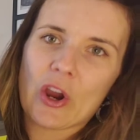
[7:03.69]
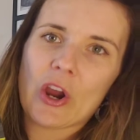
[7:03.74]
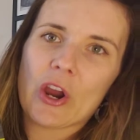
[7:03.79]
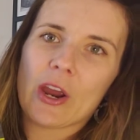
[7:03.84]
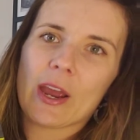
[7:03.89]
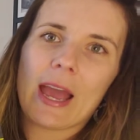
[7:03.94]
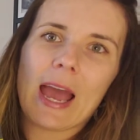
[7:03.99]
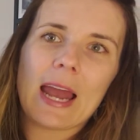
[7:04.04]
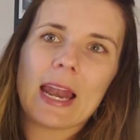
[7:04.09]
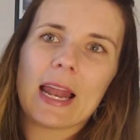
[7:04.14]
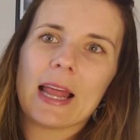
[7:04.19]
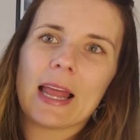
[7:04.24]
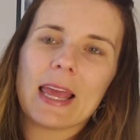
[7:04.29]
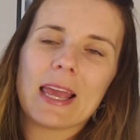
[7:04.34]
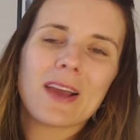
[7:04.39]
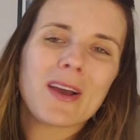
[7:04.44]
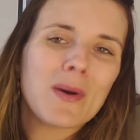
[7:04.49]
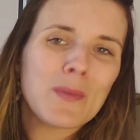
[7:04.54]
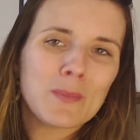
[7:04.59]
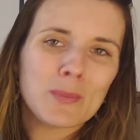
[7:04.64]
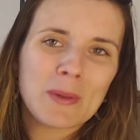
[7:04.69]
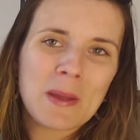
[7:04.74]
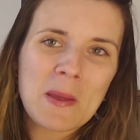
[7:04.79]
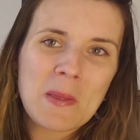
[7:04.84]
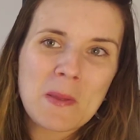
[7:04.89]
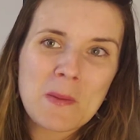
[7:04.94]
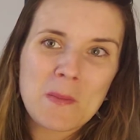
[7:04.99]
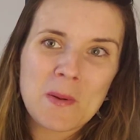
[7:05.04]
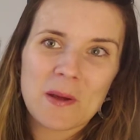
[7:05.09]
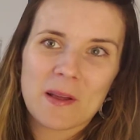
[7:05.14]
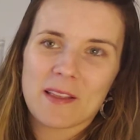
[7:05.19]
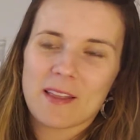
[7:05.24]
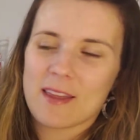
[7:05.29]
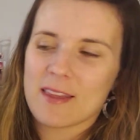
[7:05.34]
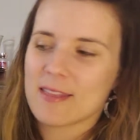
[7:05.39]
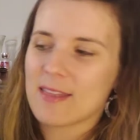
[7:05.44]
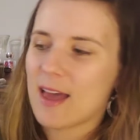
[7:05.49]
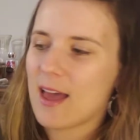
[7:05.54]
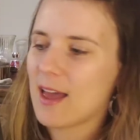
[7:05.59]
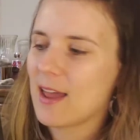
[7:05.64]
and kind of like complete the book
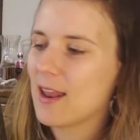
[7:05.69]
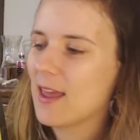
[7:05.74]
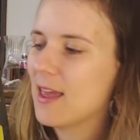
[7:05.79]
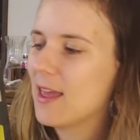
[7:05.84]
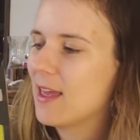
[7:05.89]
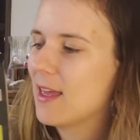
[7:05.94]
like that.